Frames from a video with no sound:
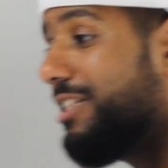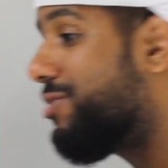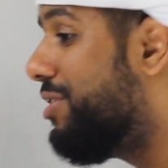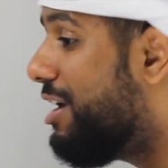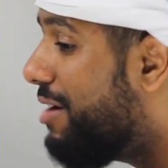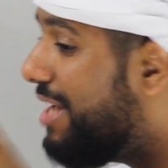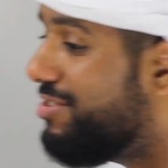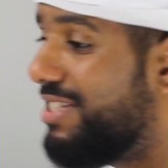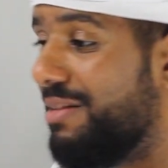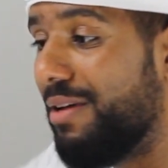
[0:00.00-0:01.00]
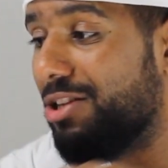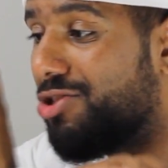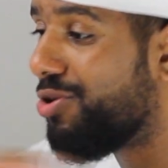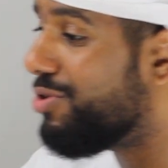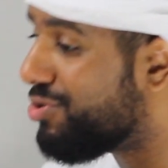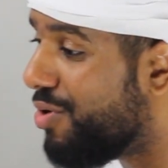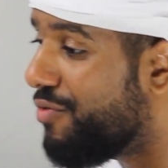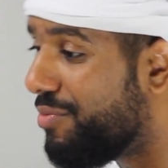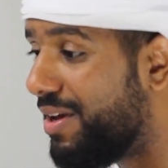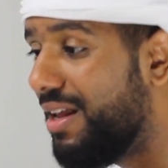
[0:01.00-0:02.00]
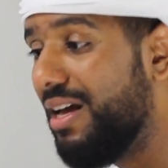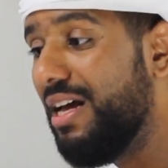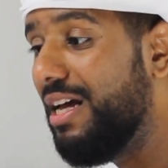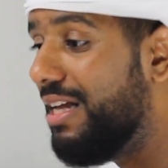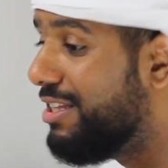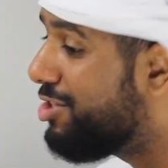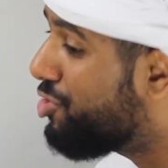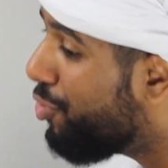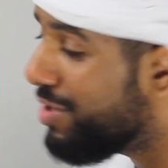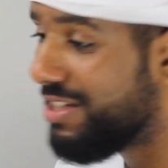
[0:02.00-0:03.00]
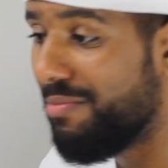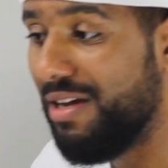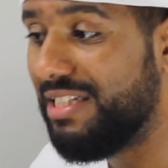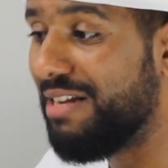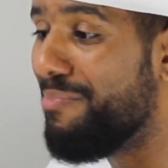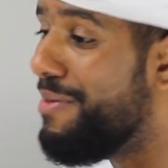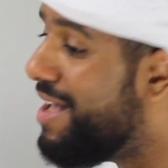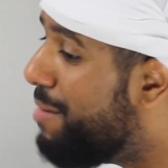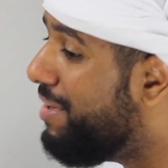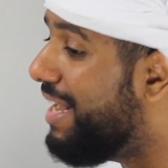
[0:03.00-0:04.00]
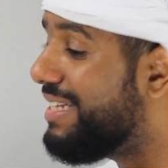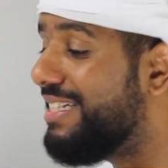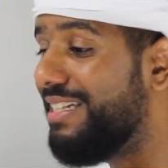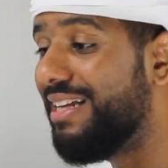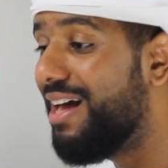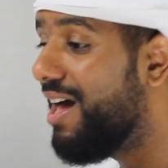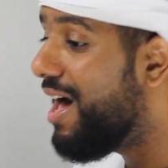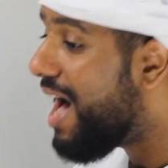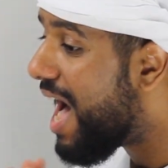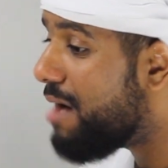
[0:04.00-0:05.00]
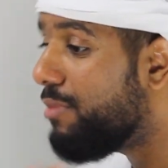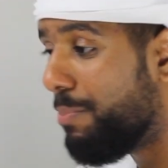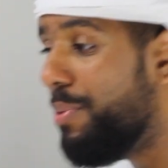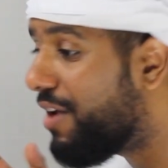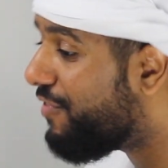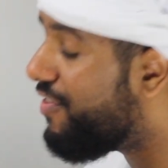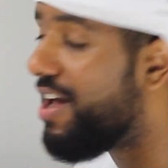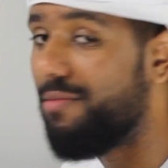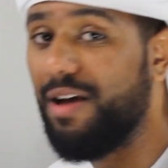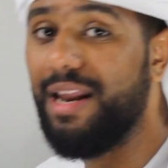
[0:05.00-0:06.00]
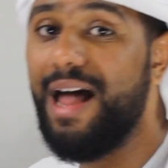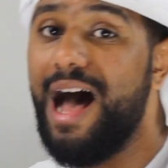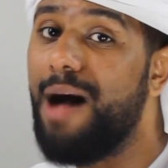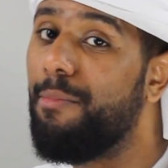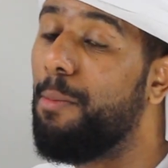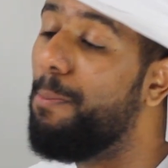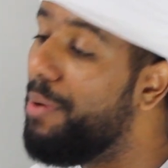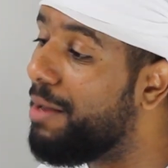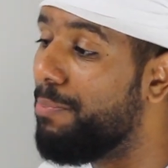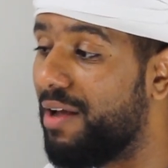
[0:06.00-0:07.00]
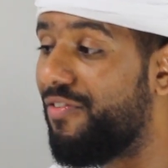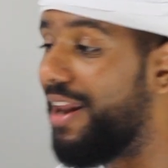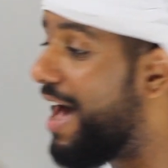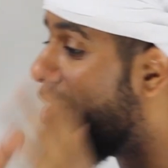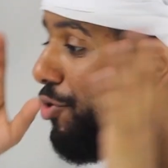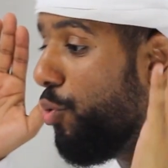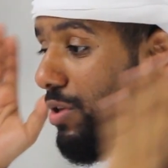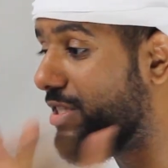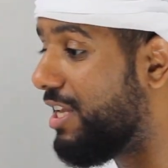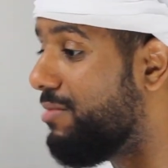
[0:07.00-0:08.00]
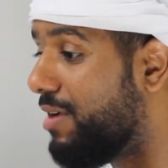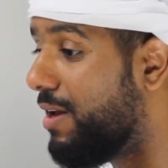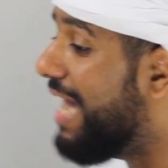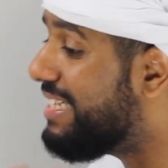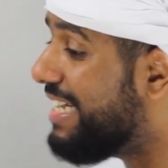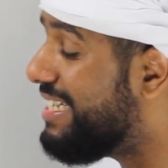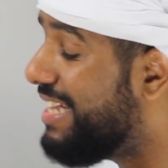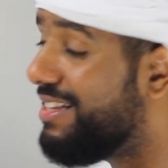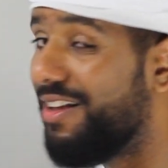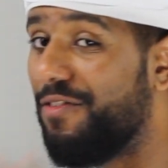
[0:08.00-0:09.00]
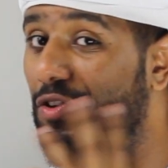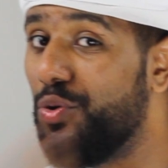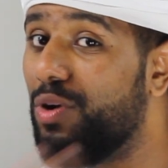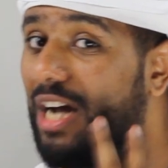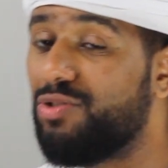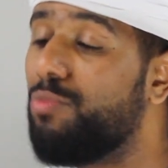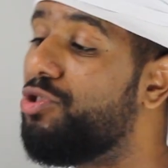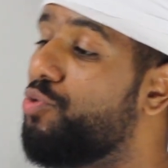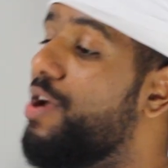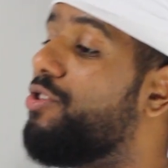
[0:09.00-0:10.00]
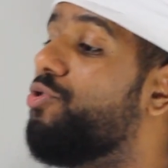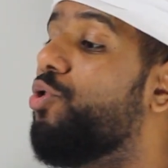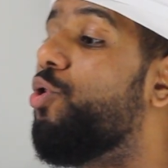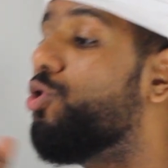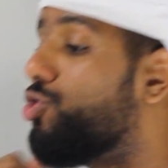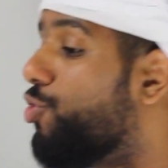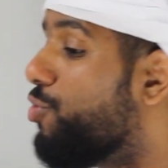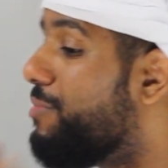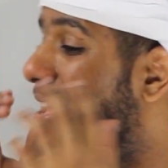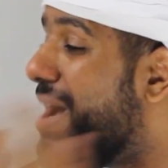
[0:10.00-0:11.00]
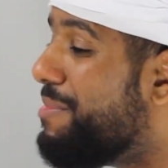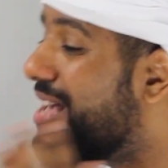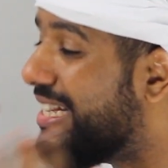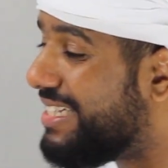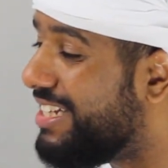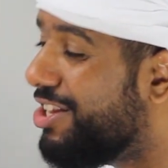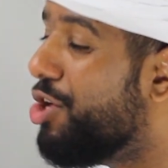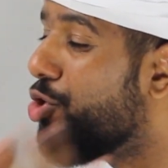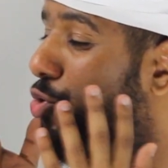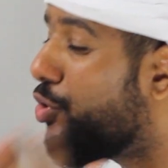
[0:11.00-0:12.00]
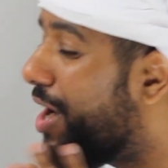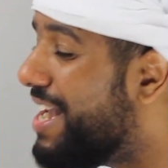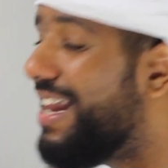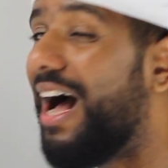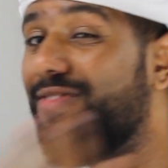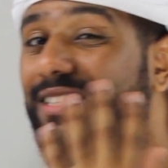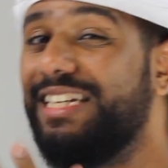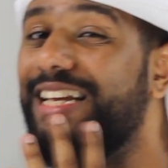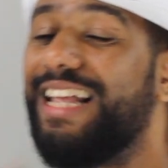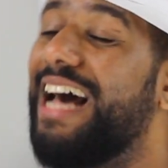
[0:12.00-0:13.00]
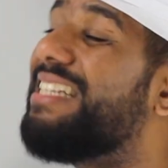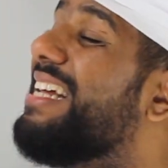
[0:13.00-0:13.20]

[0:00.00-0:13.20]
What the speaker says: the screen down. As you see, man, the song is over, man. The song is amazing. Miami Yacine, I'm a big fan, man. I'm a big, big fan. I don't know what to say, man. As I said, if you guys want me to react to the old song, Miami Yacine, Kokaina, I've seen it has